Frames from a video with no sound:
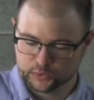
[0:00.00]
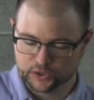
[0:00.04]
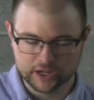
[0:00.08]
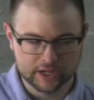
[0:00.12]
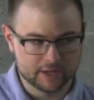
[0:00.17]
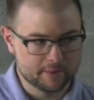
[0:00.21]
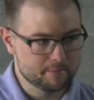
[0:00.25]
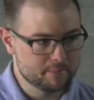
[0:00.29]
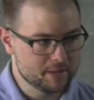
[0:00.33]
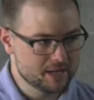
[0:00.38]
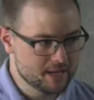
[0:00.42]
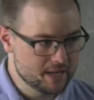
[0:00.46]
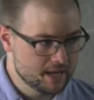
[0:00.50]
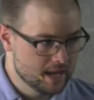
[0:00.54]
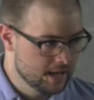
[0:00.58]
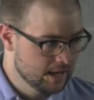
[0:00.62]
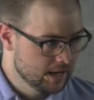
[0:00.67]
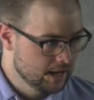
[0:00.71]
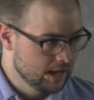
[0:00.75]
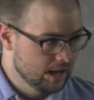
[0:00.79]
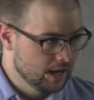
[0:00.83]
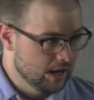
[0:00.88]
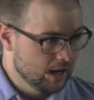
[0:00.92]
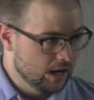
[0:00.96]
We're going to be
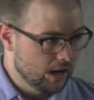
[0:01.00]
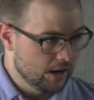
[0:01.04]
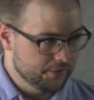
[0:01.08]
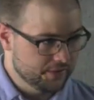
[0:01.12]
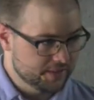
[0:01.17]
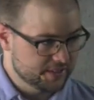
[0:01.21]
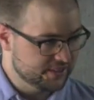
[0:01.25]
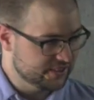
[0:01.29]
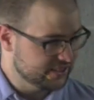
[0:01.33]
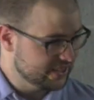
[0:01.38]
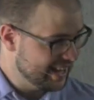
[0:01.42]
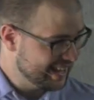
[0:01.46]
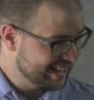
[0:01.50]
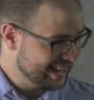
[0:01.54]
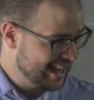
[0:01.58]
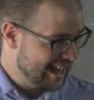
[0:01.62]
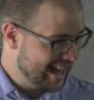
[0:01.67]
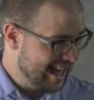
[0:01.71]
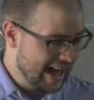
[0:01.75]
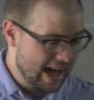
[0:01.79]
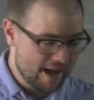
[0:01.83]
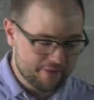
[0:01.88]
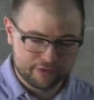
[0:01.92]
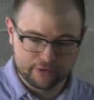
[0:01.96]
on the second
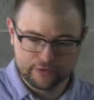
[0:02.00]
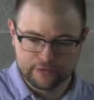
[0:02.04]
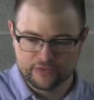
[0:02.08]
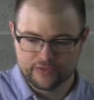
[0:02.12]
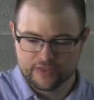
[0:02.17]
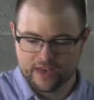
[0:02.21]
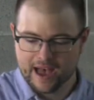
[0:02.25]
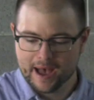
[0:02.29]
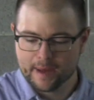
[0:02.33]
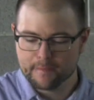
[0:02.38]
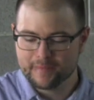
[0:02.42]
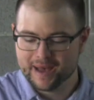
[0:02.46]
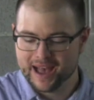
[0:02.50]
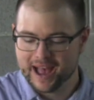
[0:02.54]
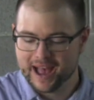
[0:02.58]
half of that